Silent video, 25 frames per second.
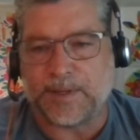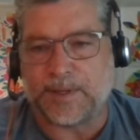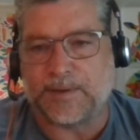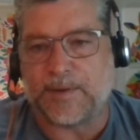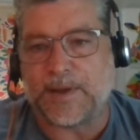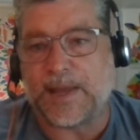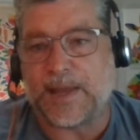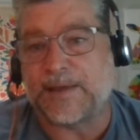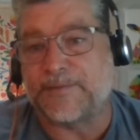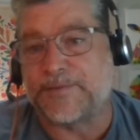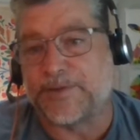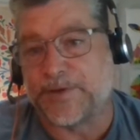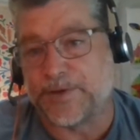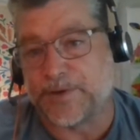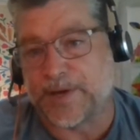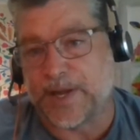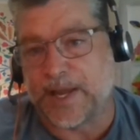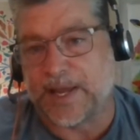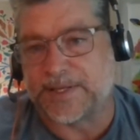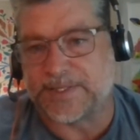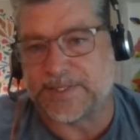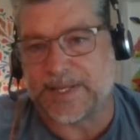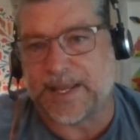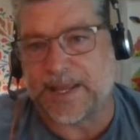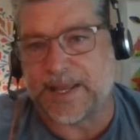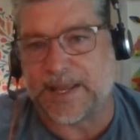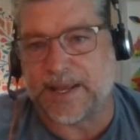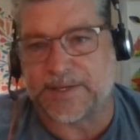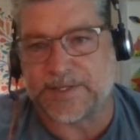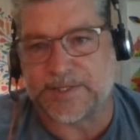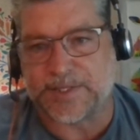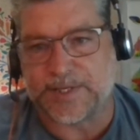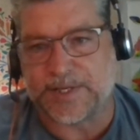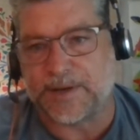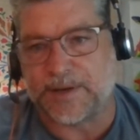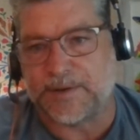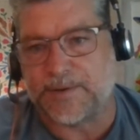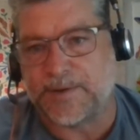have your guys, they
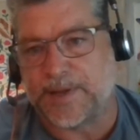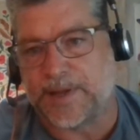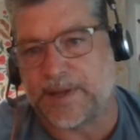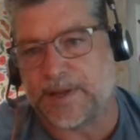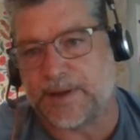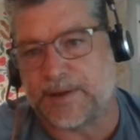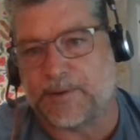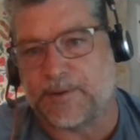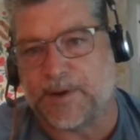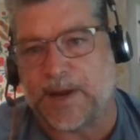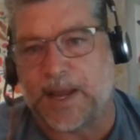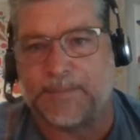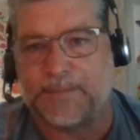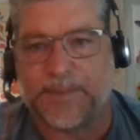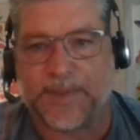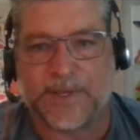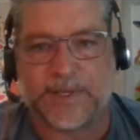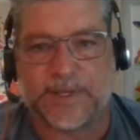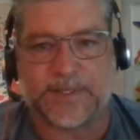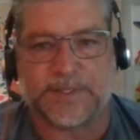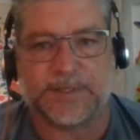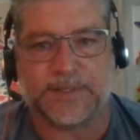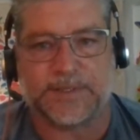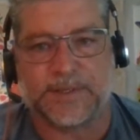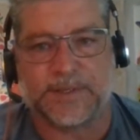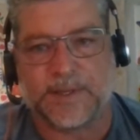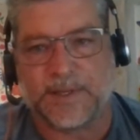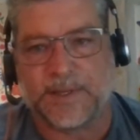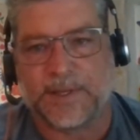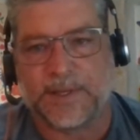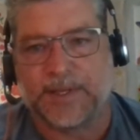actually go in, grab this,